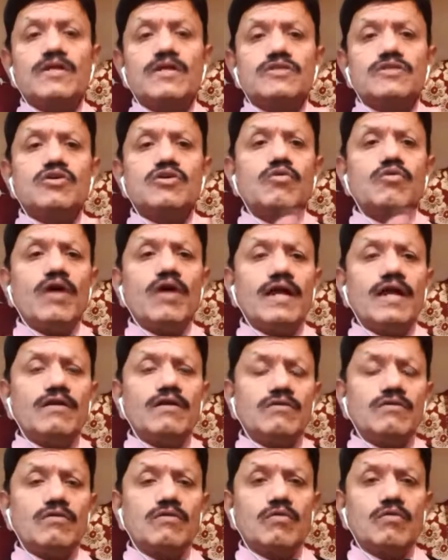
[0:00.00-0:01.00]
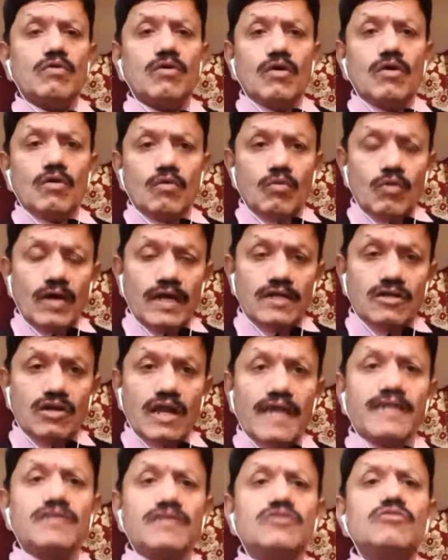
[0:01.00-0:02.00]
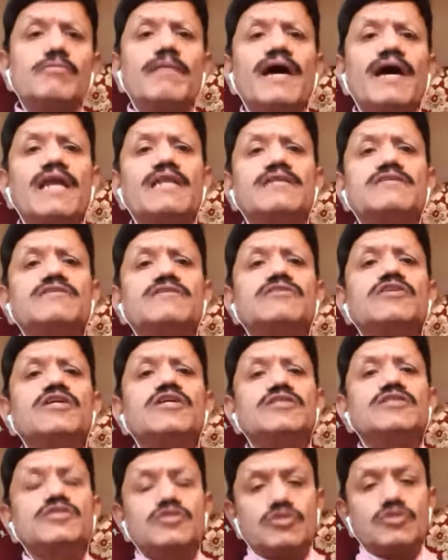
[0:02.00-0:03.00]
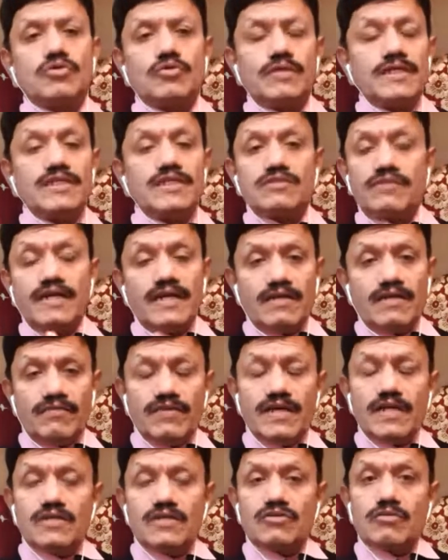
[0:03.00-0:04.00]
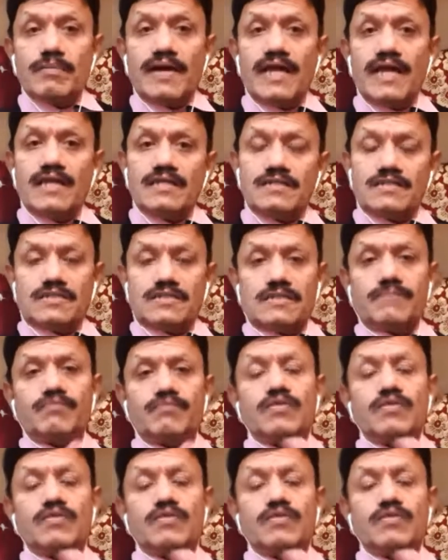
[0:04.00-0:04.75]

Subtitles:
So we are trying to balance these two. It is very difficult to balance